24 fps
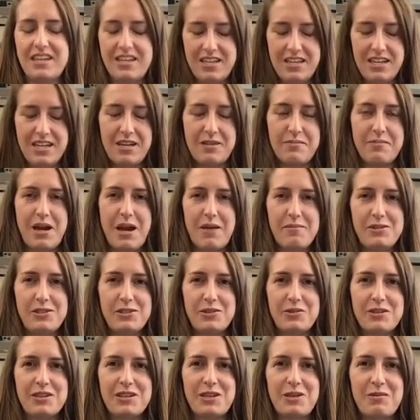I'm going to
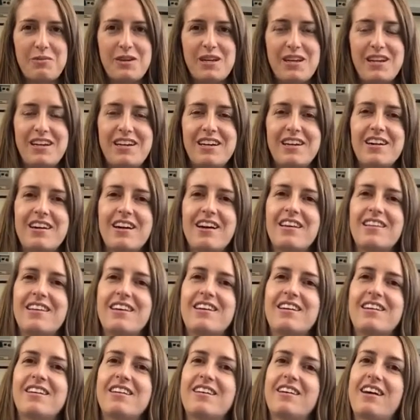do a little bit here and
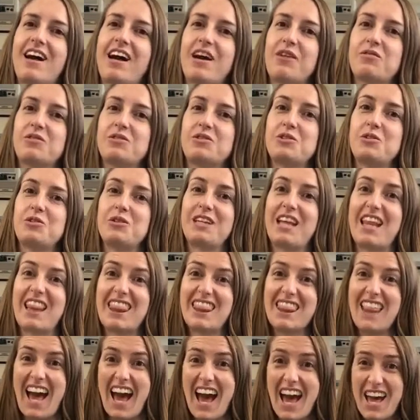then I will do it
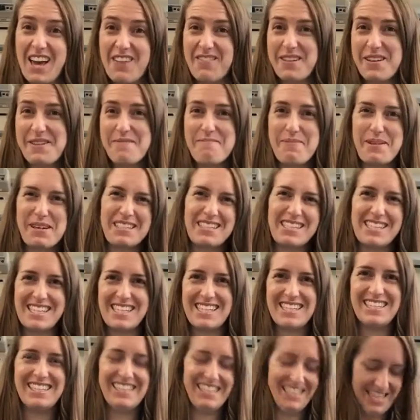live in
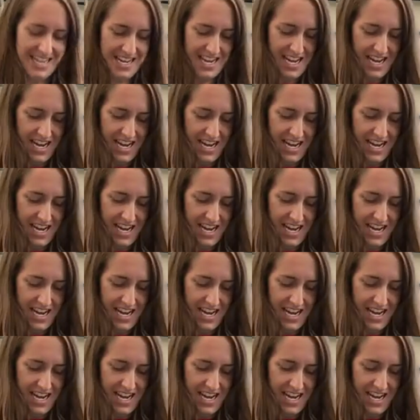person.